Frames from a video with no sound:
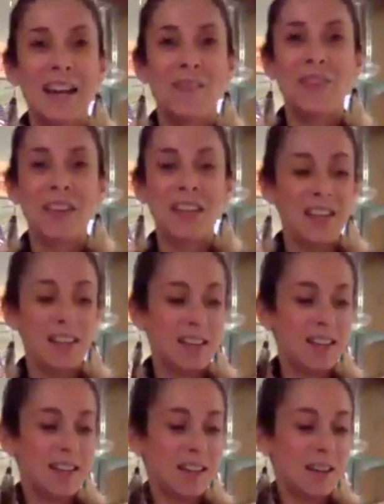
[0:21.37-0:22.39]

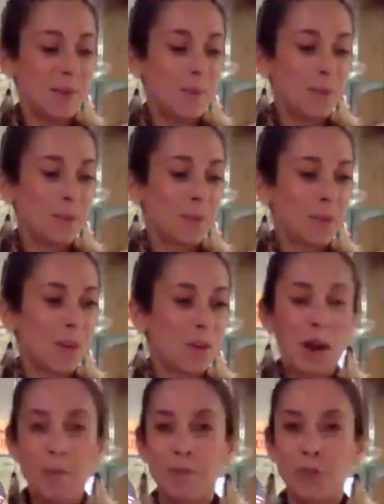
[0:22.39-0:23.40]
the
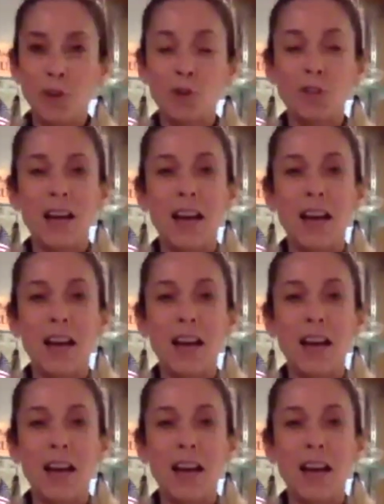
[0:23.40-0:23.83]
grapefruit.